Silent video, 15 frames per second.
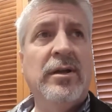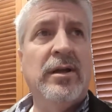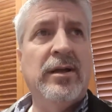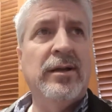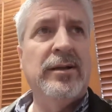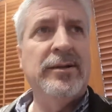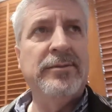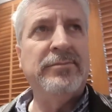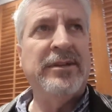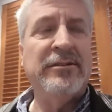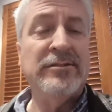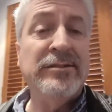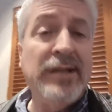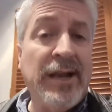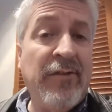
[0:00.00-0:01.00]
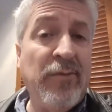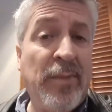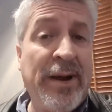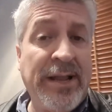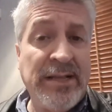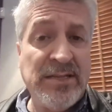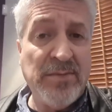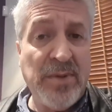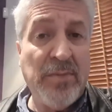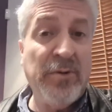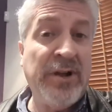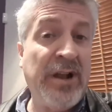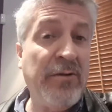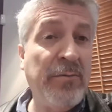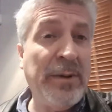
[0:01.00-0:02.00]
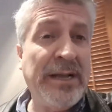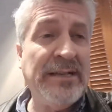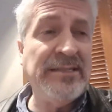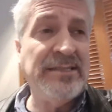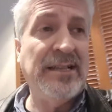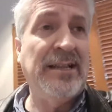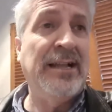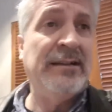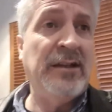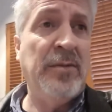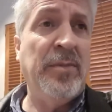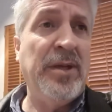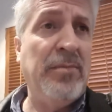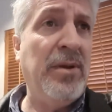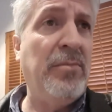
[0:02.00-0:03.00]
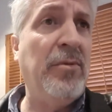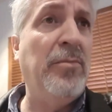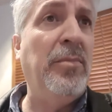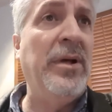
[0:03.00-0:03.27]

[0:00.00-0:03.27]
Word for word: um, because not everybody is a member, not everybody is selected to be a member,